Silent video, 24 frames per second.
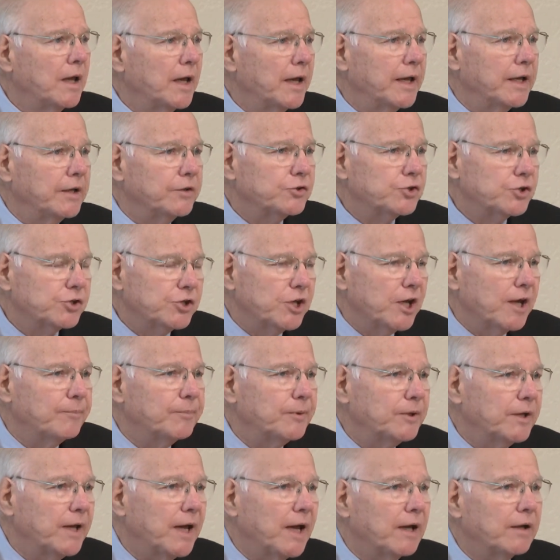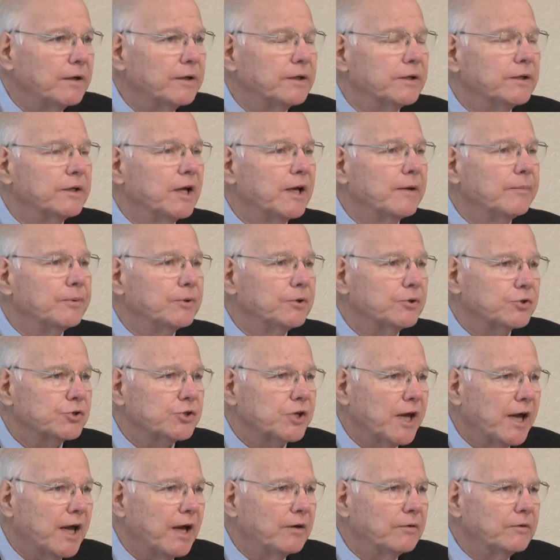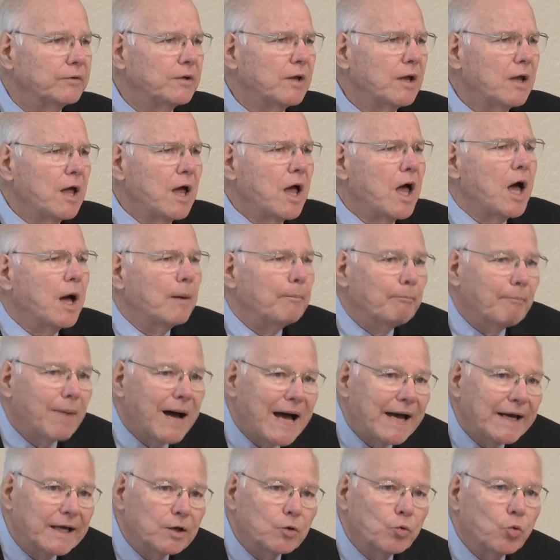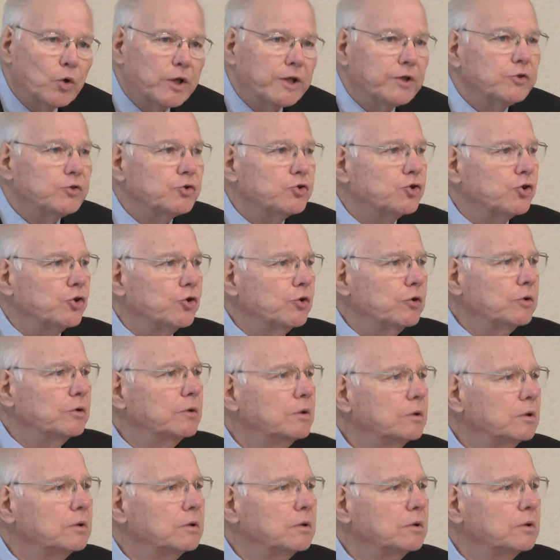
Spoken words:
and stepping out and helping us out. Mike Windsor